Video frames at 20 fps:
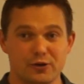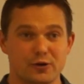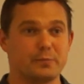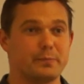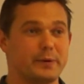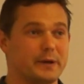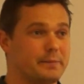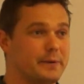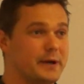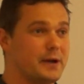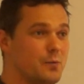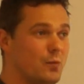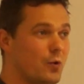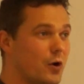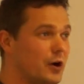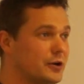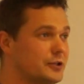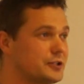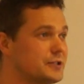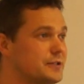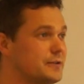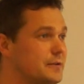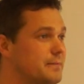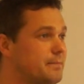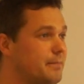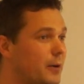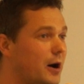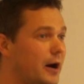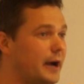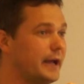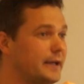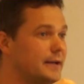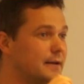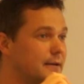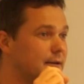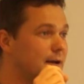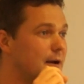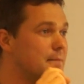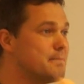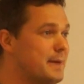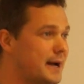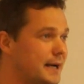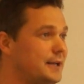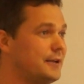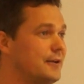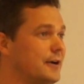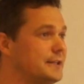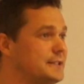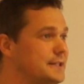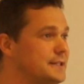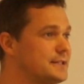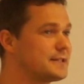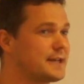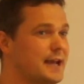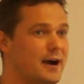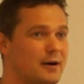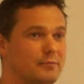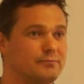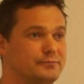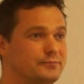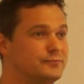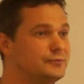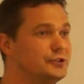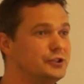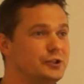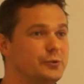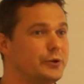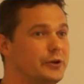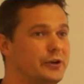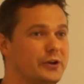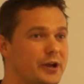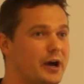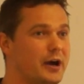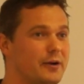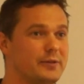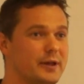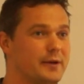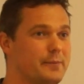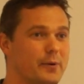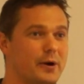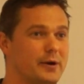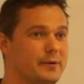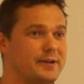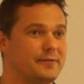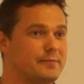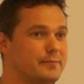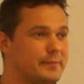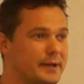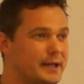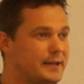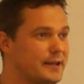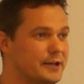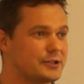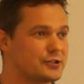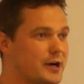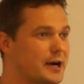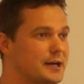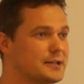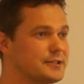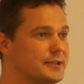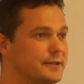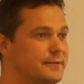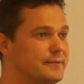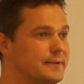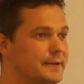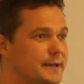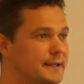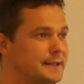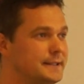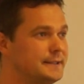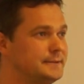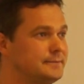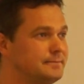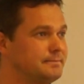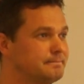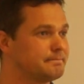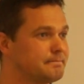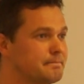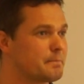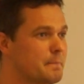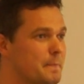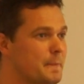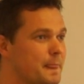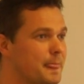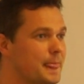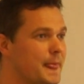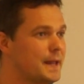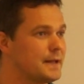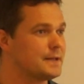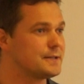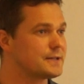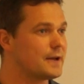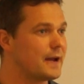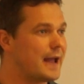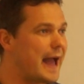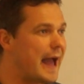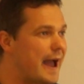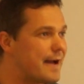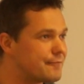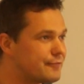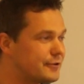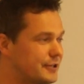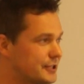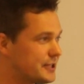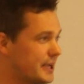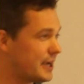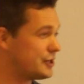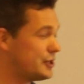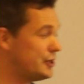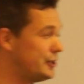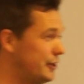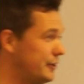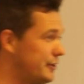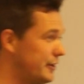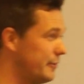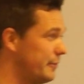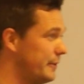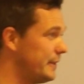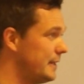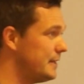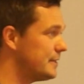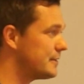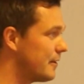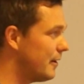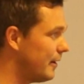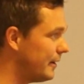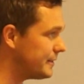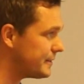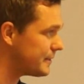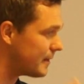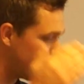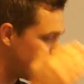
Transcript: could be being watched by a Man United scout. You wouldn't know, they won't even be in their tracksuit. So every session you do with these guys,